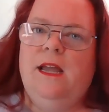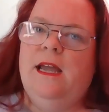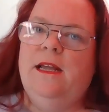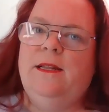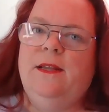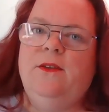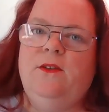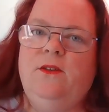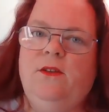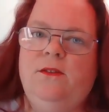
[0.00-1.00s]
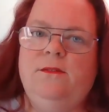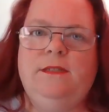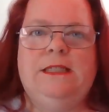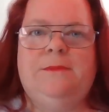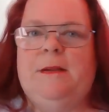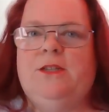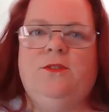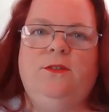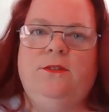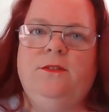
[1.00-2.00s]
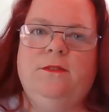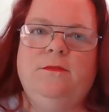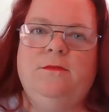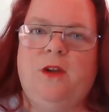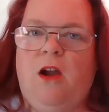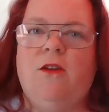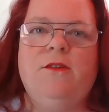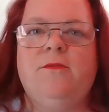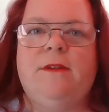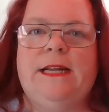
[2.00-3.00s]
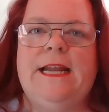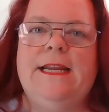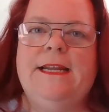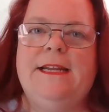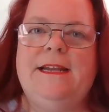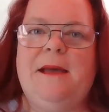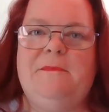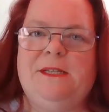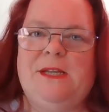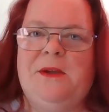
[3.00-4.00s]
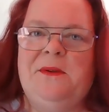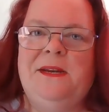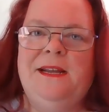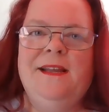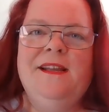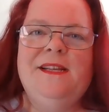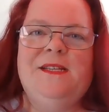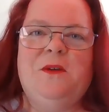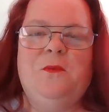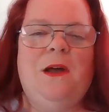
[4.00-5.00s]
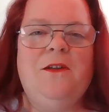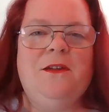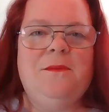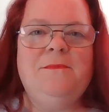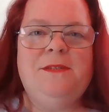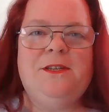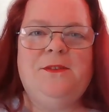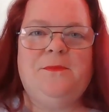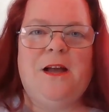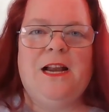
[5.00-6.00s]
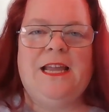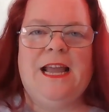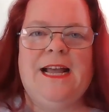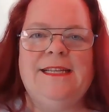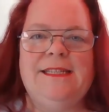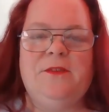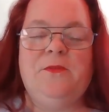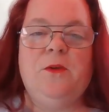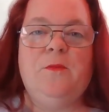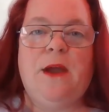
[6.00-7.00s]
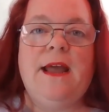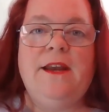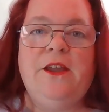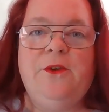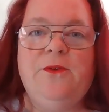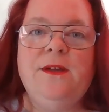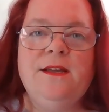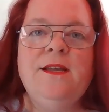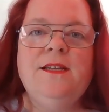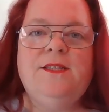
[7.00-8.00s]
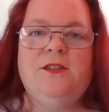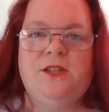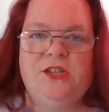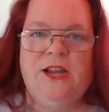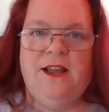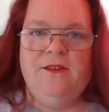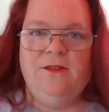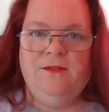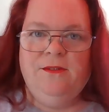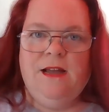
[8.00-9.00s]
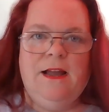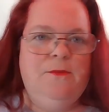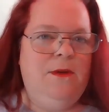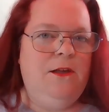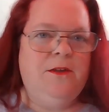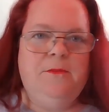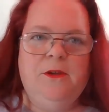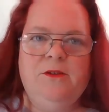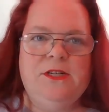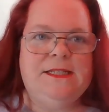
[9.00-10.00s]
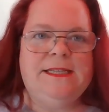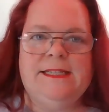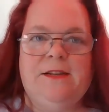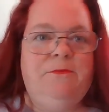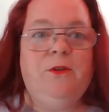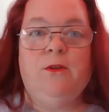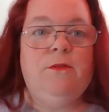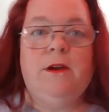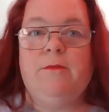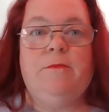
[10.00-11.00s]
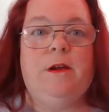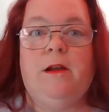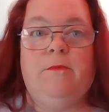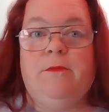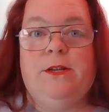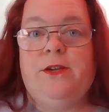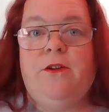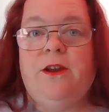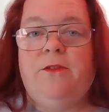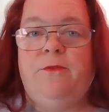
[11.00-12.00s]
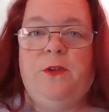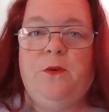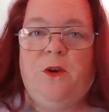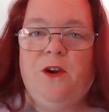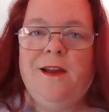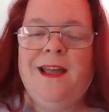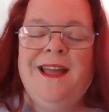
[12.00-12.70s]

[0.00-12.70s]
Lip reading: a little special garden-related episode. So welcome to the podcast. If you're brand new to the channel, I welcome you just as if you were a returning viewer.